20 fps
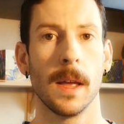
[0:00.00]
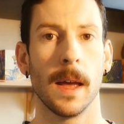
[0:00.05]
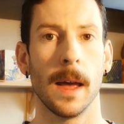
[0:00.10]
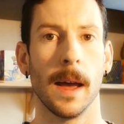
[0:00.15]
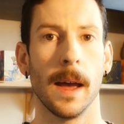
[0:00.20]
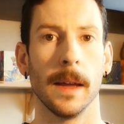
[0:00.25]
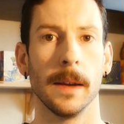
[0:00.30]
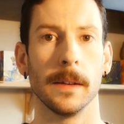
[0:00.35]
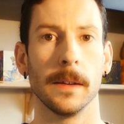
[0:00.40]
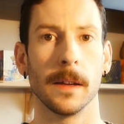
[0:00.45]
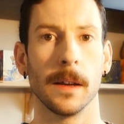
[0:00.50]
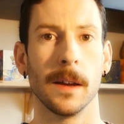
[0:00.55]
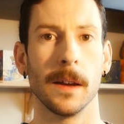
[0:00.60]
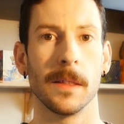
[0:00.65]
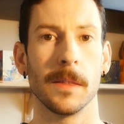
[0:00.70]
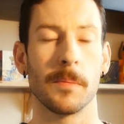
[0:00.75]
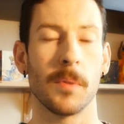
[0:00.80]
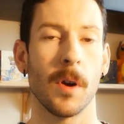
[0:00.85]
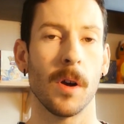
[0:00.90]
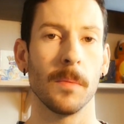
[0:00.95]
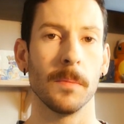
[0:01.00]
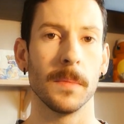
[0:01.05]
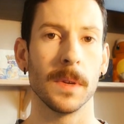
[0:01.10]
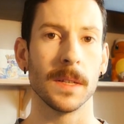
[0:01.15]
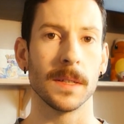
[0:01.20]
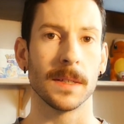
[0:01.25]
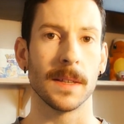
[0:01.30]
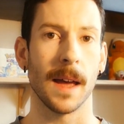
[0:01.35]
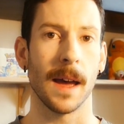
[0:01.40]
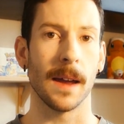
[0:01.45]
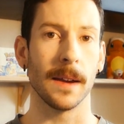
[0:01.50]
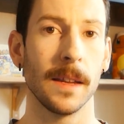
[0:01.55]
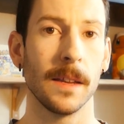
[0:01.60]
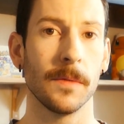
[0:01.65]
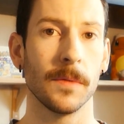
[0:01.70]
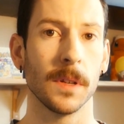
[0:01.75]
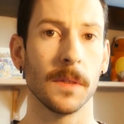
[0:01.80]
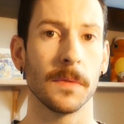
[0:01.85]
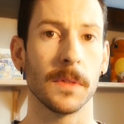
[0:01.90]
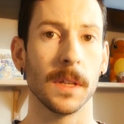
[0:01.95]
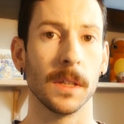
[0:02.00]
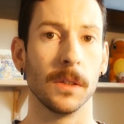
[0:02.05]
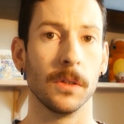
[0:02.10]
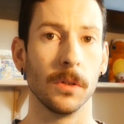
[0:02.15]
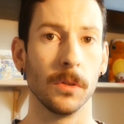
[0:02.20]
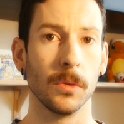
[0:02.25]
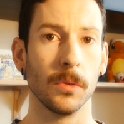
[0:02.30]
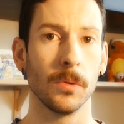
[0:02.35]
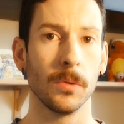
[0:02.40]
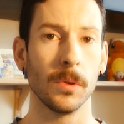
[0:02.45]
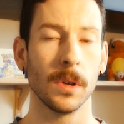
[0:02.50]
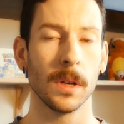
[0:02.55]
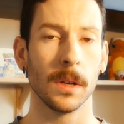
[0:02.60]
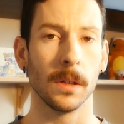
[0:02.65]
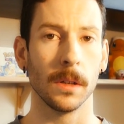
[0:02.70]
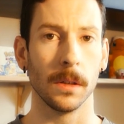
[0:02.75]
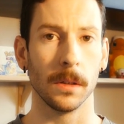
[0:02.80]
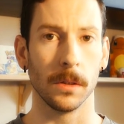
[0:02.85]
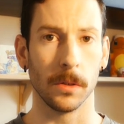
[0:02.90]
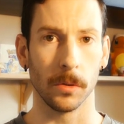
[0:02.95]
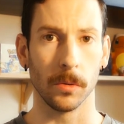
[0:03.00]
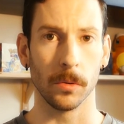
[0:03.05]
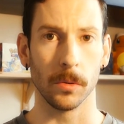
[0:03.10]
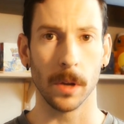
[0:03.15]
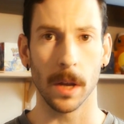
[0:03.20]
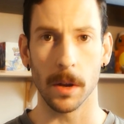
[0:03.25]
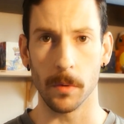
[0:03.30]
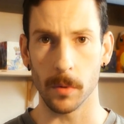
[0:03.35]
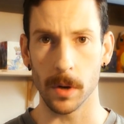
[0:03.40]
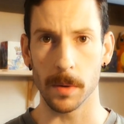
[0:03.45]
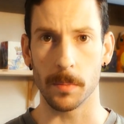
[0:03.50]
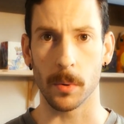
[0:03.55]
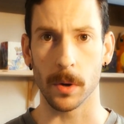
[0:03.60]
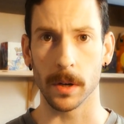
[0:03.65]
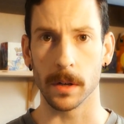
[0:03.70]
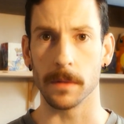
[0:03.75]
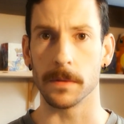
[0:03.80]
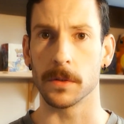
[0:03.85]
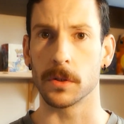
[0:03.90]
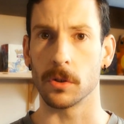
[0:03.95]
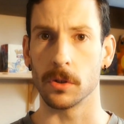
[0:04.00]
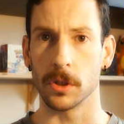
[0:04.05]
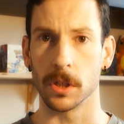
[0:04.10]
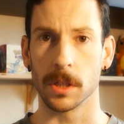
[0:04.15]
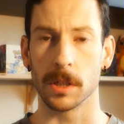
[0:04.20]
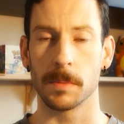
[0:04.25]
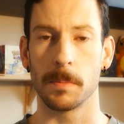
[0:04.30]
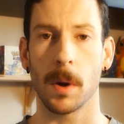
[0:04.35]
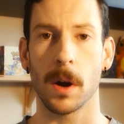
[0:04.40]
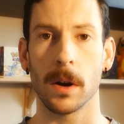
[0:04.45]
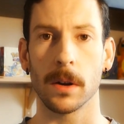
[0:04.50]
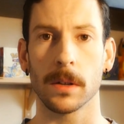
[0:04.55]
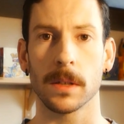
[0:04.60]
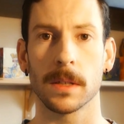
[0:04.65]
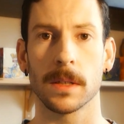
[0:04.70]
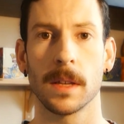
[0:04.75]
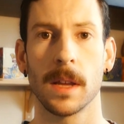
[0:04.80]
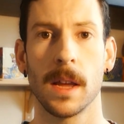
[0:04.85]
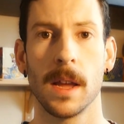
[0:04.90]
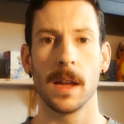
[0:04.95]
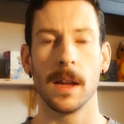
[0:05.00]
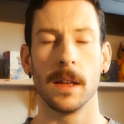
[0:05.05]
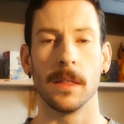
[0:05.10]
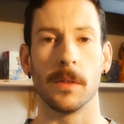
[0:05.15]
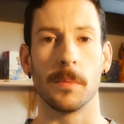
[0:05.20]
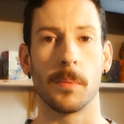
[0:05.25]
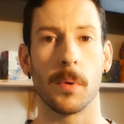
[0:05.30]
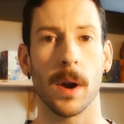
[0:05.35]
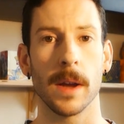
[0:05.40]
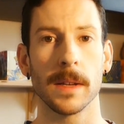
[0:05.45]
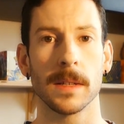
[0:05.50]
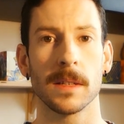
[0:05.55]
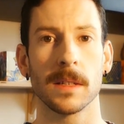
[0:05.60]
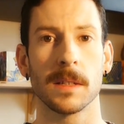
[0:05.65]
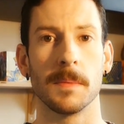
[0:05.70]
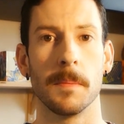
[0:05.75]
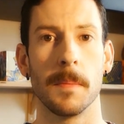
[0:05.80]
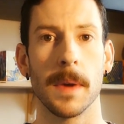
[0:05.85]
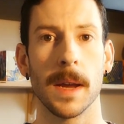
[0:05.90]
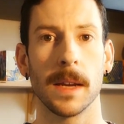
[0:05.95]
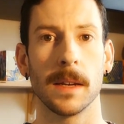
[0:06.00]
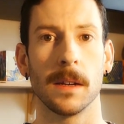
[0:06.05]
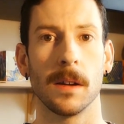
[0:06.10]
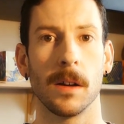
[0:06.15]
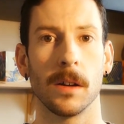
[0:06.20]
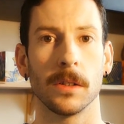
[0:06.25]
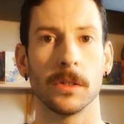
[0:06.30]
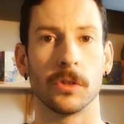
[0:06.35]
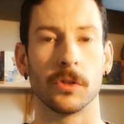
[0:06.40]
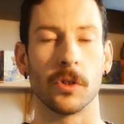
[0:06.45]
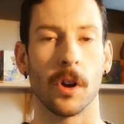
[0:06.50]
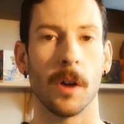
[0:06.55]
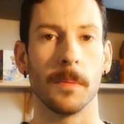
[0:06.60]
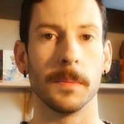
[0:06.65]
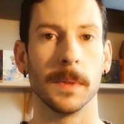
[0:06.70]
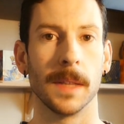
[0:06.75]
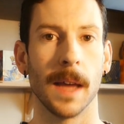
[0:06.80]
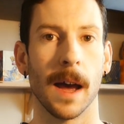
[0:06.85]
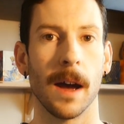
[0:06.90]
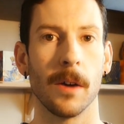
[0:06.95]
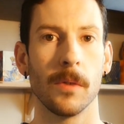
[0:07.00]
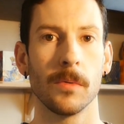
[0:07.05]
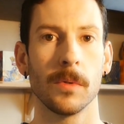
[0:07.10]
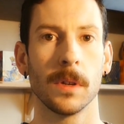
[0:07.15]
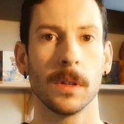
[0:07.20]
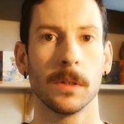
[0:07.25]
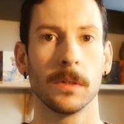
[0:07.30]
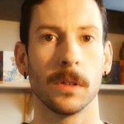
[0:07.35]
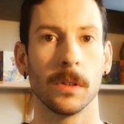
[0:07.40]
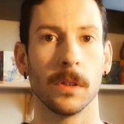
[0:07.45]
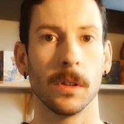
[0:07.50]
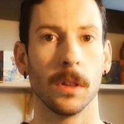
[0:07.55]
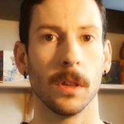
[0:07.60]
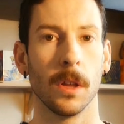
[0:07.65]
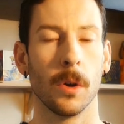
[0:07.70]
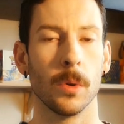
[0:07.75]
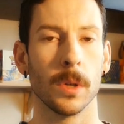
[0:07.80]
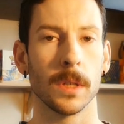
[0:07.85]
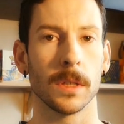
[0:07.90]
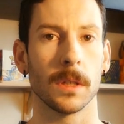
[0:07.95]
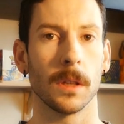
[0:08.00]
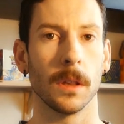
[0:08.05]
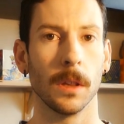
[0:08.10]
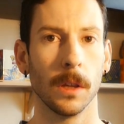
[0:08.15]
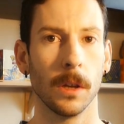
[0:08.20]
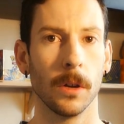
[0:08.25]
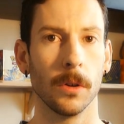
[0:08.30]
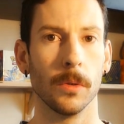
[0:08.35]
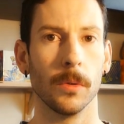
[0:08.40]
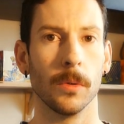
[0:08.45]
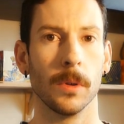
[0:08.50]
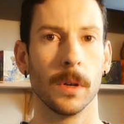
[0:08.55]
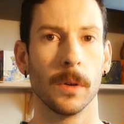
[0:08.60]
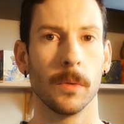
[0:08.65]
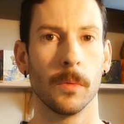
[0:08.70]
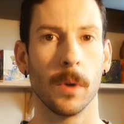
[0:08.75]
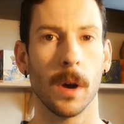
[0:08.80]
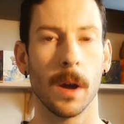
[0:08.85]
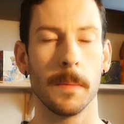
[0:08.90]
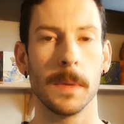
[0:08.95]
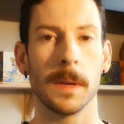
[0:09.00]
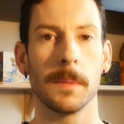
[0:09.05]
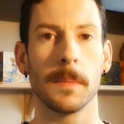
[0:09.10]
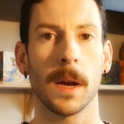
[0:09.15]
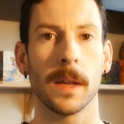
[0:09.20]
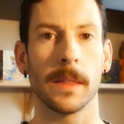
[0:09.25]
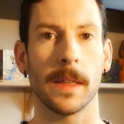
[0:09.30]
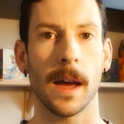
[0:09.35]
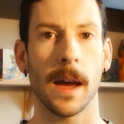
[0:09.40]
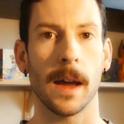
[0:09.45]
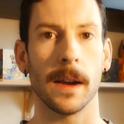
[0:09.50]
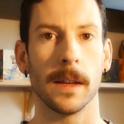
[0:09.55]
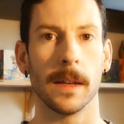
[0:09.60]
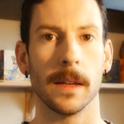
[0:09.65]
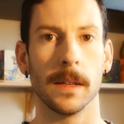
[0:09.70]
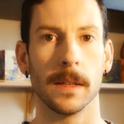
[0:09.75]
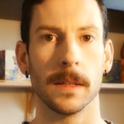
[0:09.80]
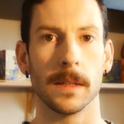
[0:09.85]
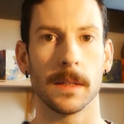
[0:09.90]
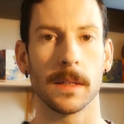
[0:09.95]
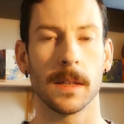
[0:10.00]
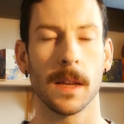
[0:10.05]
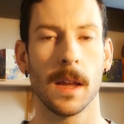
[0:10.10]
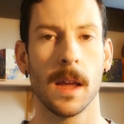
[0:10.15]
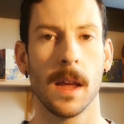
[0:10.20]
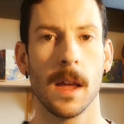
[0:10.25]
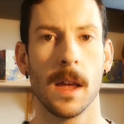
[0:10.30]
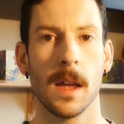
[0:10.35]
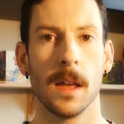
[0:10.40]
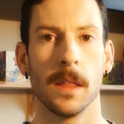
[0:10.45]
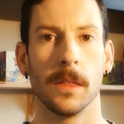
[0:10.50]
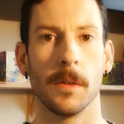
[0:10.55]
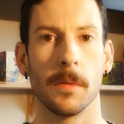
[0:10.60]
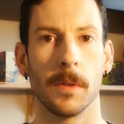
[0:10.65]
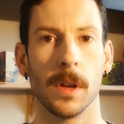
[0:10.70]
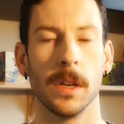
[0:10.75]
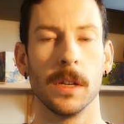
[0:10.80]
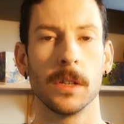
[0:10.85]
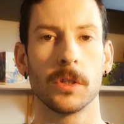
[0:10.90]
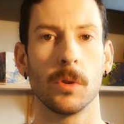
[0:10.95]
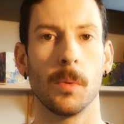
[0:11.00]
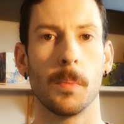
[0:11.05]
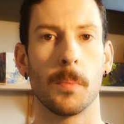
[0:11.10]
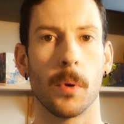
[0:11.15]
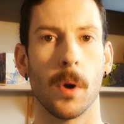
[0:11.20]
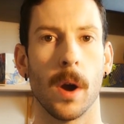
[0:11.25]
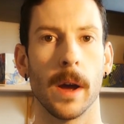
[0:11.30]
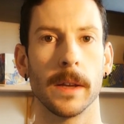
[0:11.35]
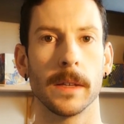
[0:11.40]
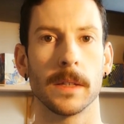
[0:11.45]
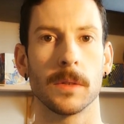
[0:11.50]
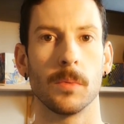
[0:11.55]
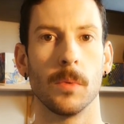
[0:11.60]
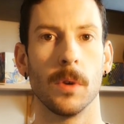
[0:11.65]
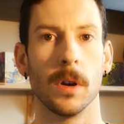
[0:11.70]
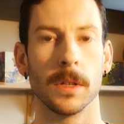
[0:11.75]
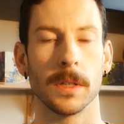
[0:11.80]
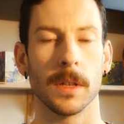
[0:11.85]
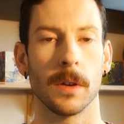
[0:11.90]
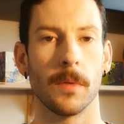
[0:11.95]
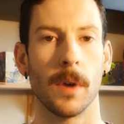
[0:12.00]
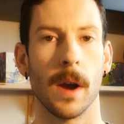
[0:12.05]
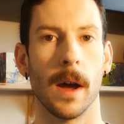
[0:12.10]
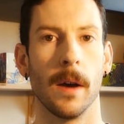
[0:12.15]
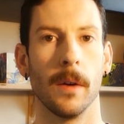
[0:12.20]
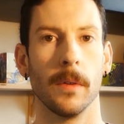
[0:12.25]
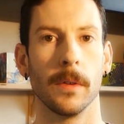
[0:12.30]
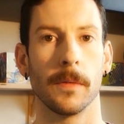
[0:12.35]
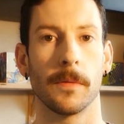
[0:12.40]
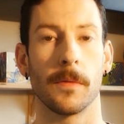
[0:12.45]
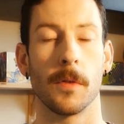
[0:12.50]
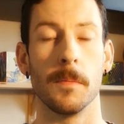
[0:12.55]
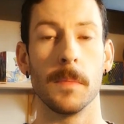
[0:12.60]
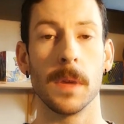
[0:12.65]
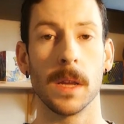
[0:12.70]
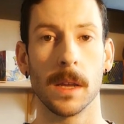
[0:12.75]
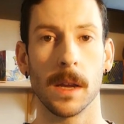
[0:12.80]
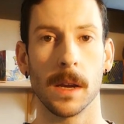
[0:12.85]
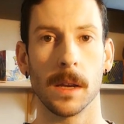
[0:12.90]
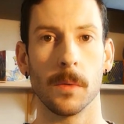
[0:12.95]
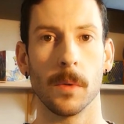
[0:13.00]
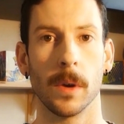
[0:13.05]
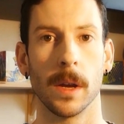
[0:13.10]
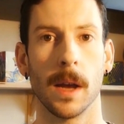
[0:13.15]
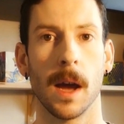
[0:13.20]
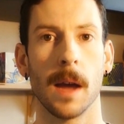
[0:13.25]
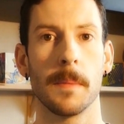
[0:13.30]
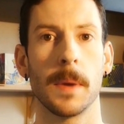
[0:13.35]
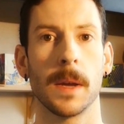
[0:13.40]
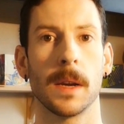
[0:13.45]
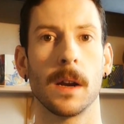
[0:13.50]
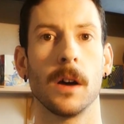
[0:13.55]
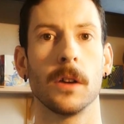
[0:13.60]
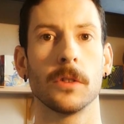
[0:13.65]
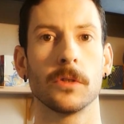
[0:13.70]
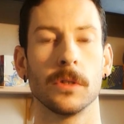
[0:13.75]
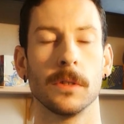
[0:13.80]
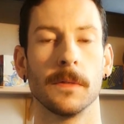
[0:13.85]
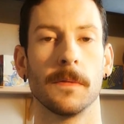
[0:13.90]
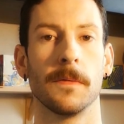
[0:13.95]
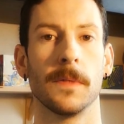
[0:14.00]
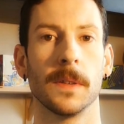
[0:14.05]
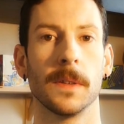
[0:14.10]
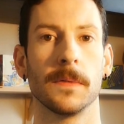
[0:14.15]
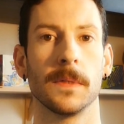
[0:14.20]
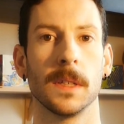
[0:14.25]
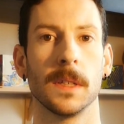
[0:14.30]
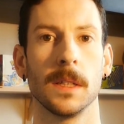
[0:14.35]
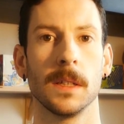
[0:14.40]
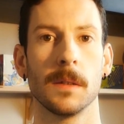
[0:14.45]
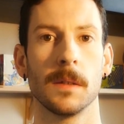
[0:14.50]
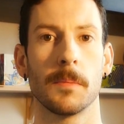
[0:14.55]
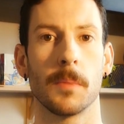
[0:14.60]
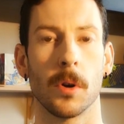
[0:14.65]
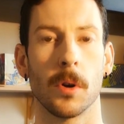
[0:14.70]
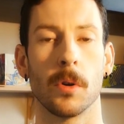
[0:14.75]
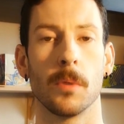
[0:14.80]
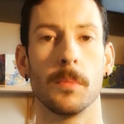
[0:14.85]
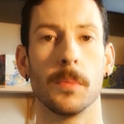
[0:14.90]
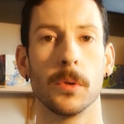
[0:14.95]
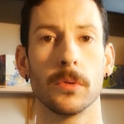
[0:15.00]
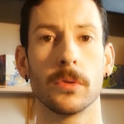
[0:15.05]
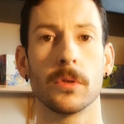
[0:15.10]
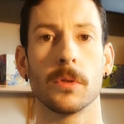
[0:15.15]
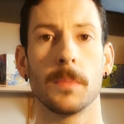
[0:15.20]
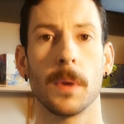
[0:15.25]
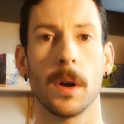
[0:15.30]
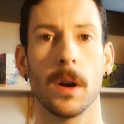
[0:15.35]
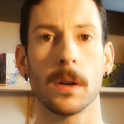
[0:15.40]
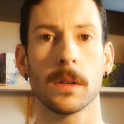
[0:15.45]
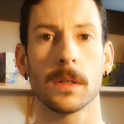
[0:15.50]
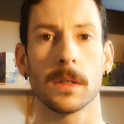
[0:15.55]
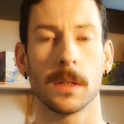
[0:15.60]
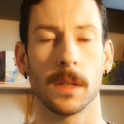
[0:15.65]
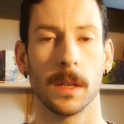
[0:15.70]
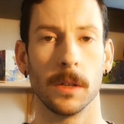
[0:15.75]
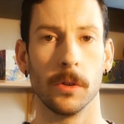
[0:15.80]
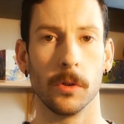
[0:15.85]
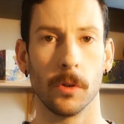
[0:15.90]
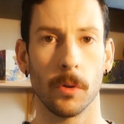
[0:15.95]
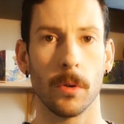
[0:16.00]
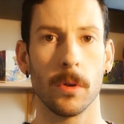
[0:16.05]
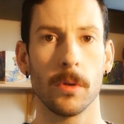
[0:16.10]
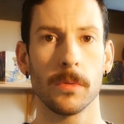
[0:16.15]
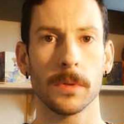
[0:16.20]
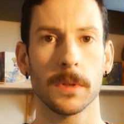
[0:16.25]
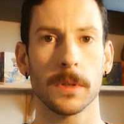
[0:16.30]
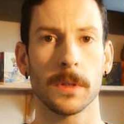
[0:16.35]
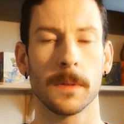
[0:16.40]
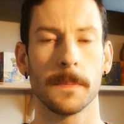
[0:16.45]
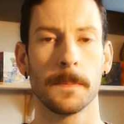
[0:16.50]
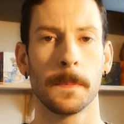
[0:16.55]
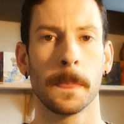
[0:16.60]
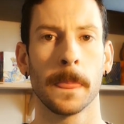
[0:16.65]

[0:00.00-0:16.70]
And the problem is that even if they do a reprint of Surging Sparks, the prices may not drop down to the lowest low. What I mean by that is the initial price was around, for me anyway, I paid 115 per booster box in euros.